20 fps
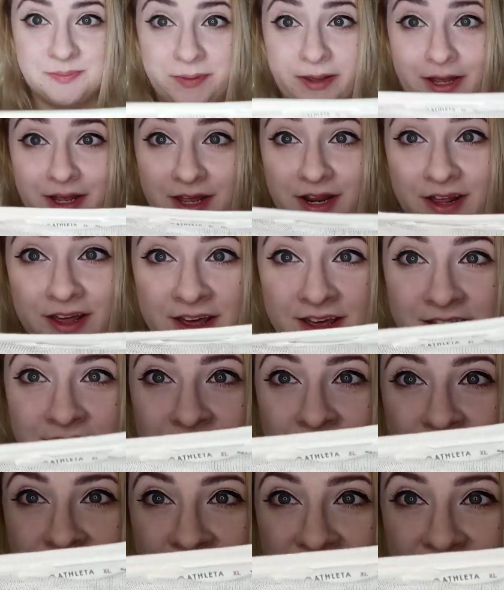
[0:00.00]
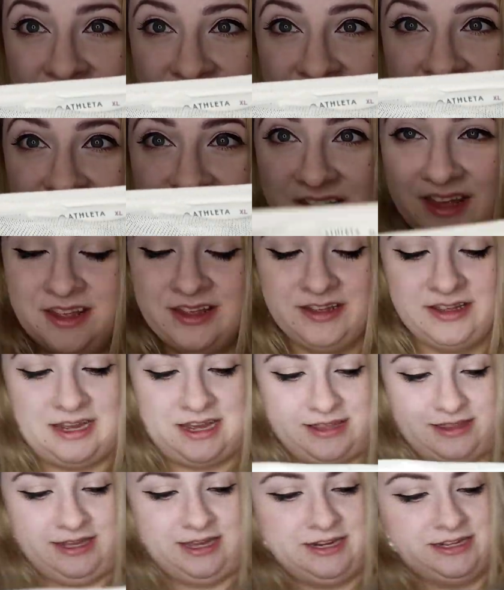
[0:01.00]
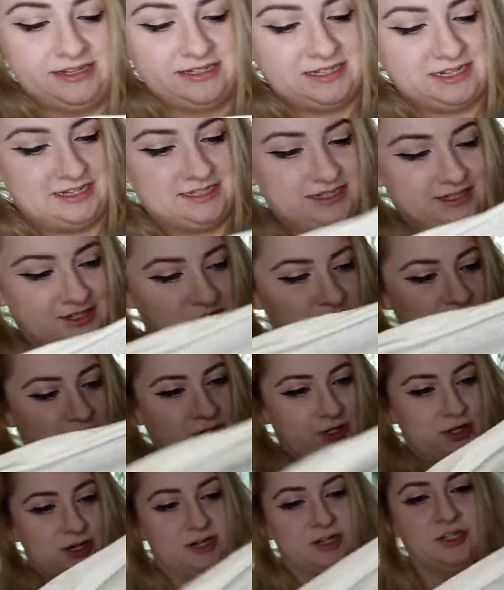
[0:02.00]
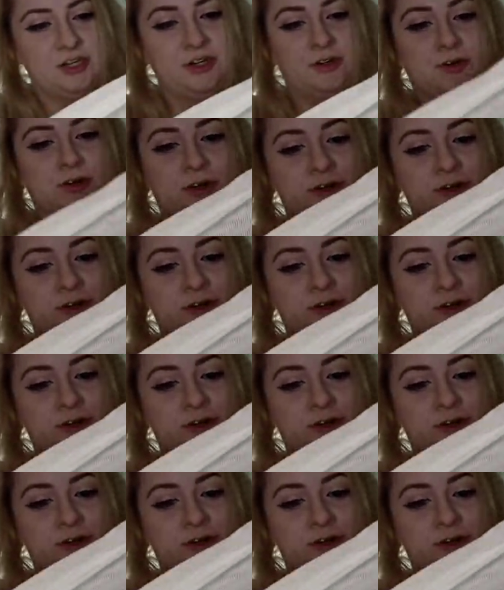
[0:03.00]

but Athleta size extra large. Who